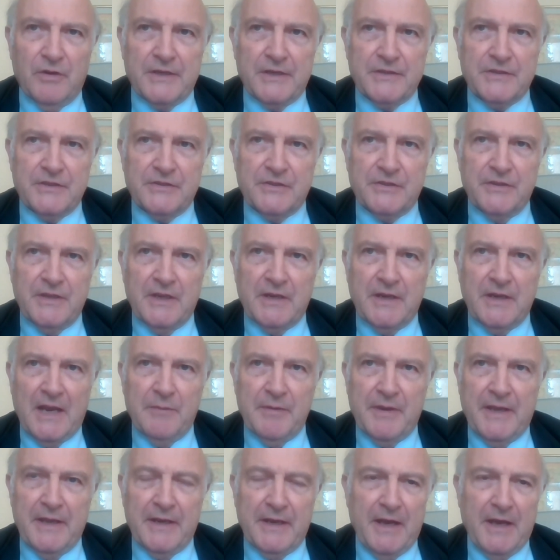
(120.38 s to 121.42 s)
crisis and then
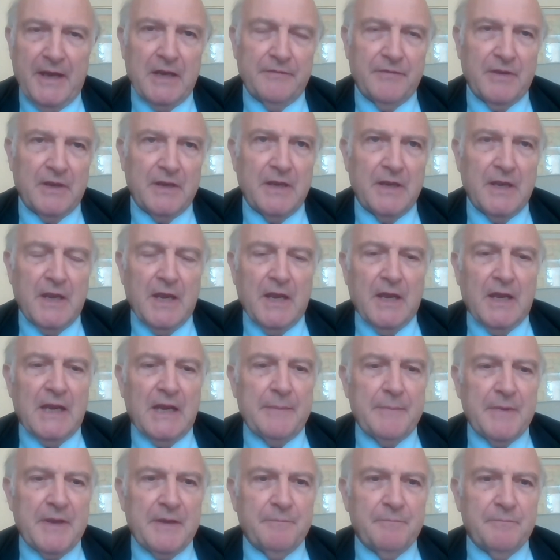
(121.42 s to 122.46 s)
how we get out of it.
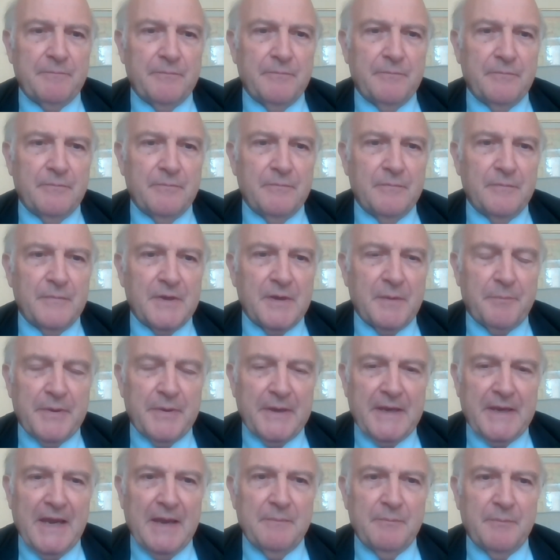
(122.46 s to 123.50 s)
Let me
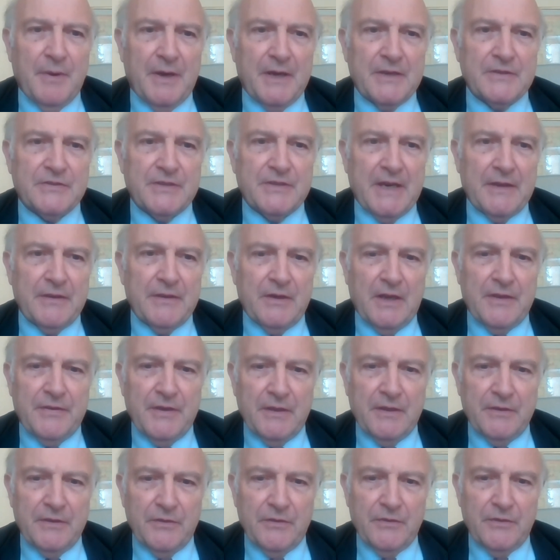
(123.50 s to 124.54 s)
begin by saying that I
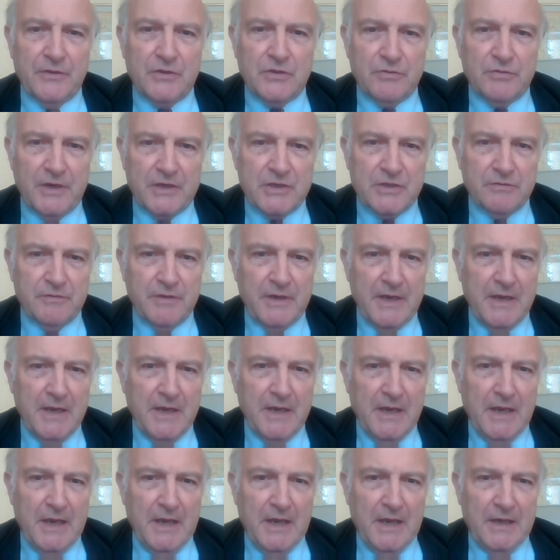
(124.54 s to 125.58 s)
think that the
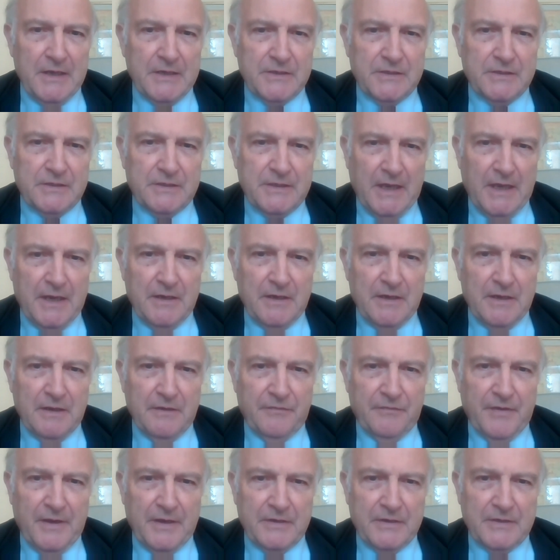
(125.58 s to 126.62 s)
Treasury has done
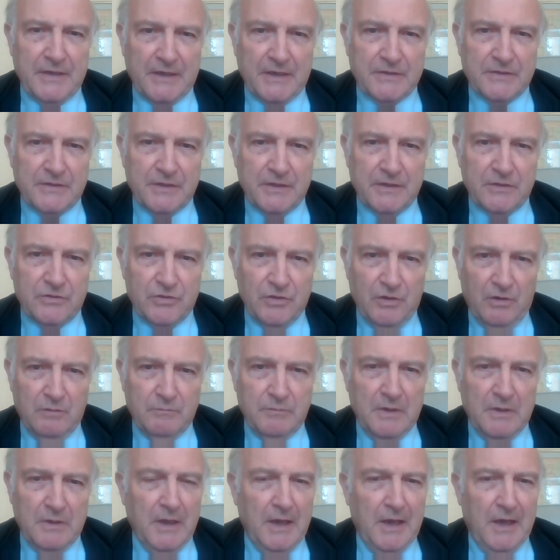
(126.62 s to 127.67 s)
a fantastic
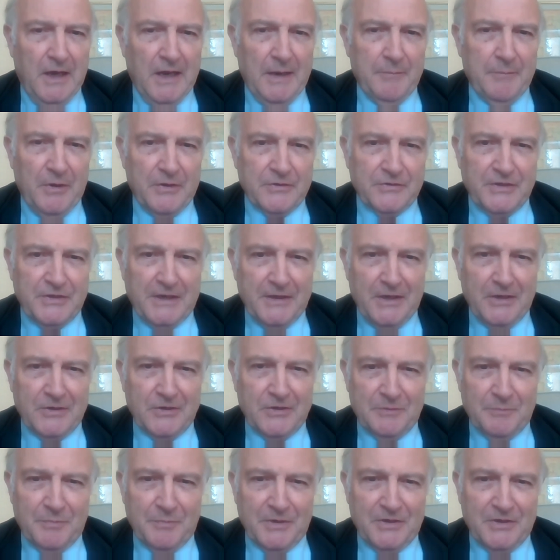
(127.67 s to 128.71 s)
job. I'm not saying
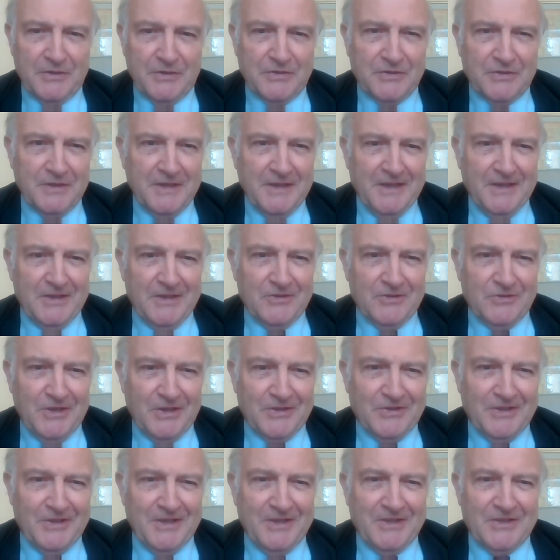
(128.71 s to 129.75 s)
that just because
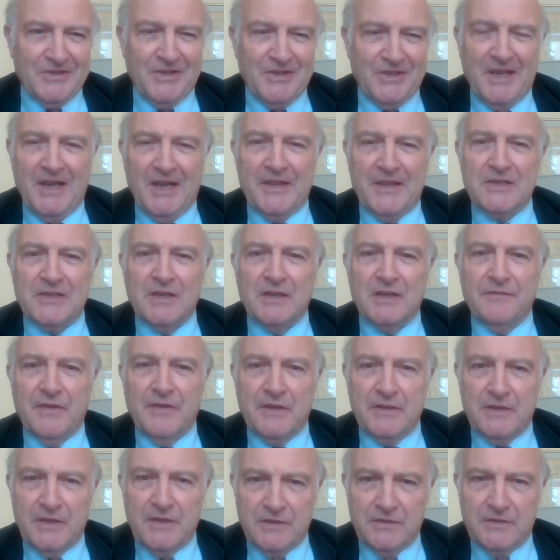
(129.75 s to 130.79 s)
Jesse is there. I think it's done a
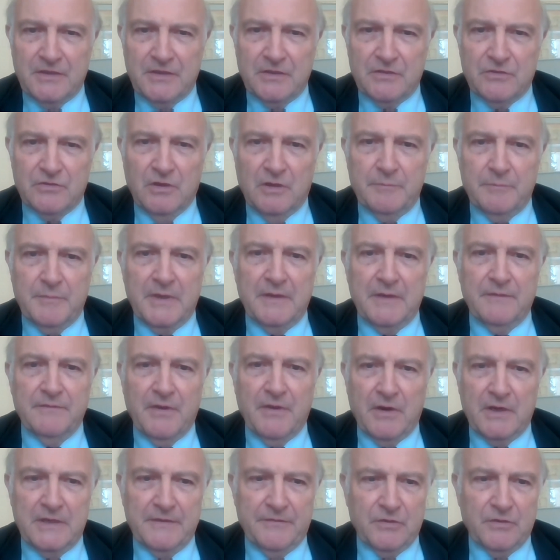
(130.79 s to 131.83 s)
fantastic job in
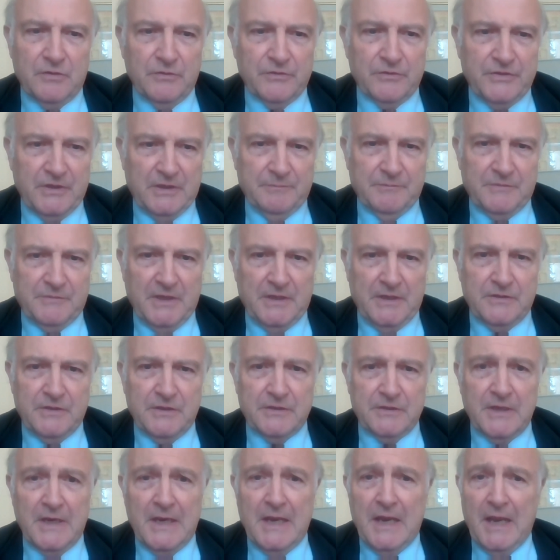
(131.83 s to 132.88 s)
very difficult
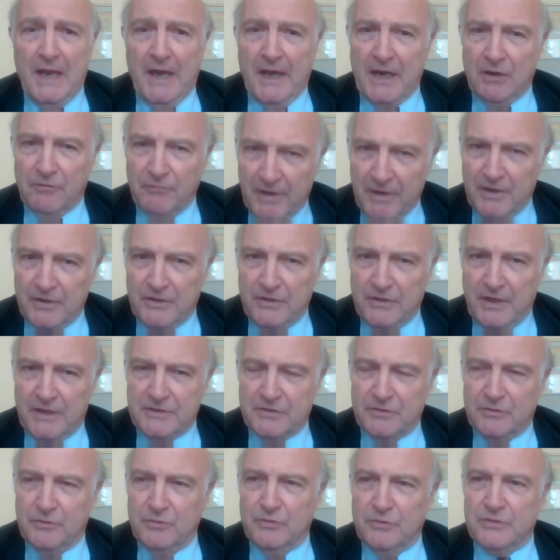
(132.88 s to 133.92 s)
circumstances. And I
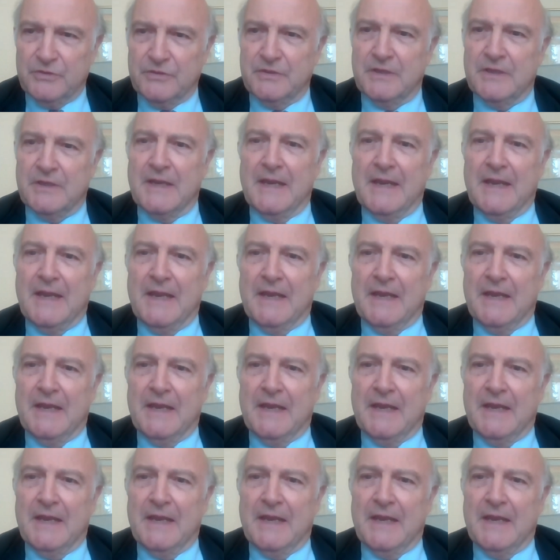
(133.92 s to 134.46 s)
recognise, of course, that